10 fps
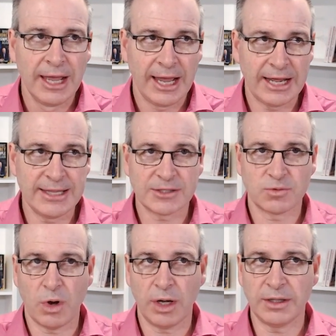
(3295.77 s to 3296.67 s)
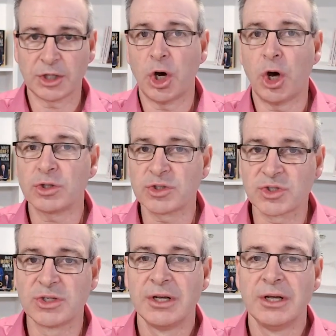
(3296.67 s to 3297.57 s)
And that's why the
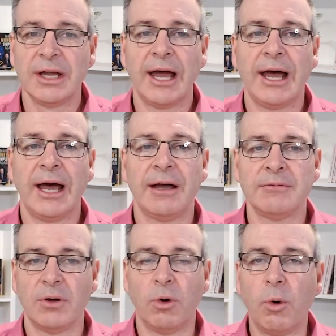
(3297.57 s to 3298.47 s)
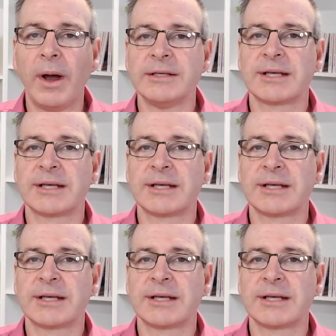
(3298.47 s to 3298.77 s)
costs always